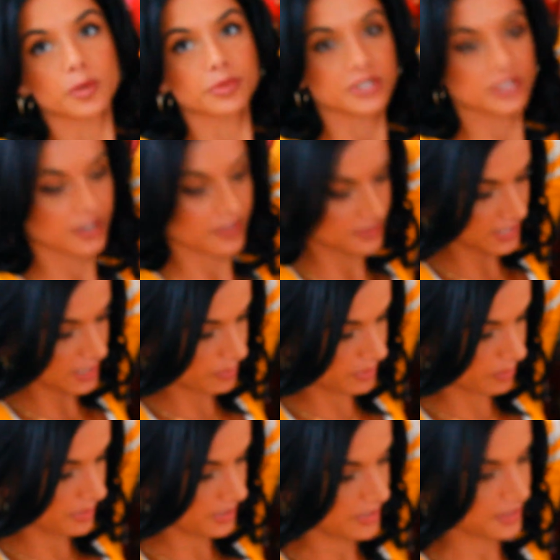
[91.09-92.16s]
separate skirts. Hi,
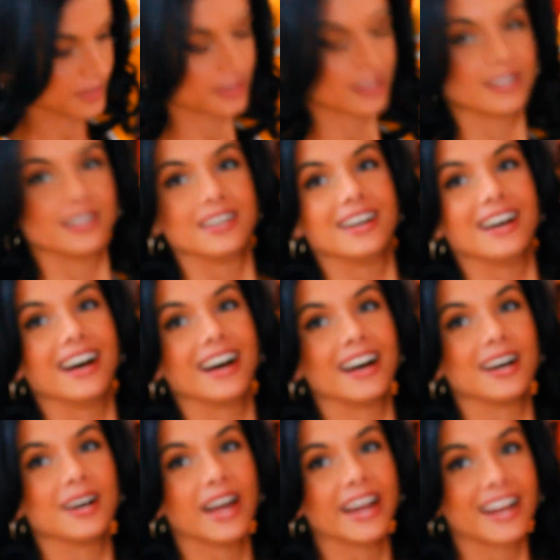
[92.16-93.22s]
baby.
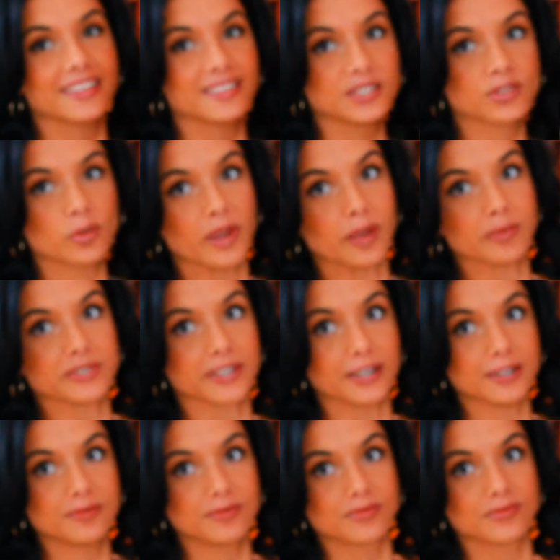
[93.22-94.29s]
I got these from
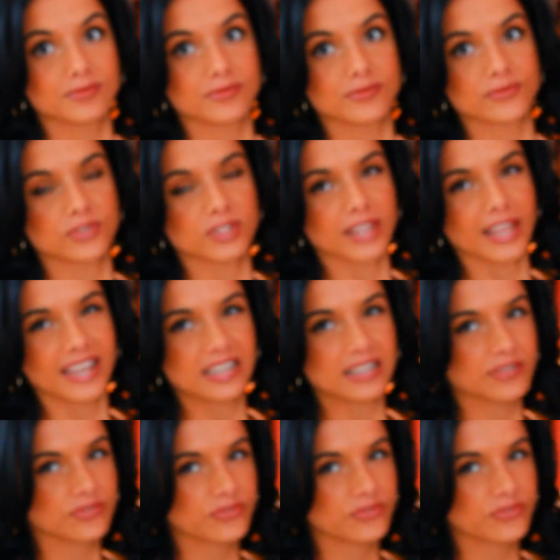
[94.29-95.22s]
Amazon for like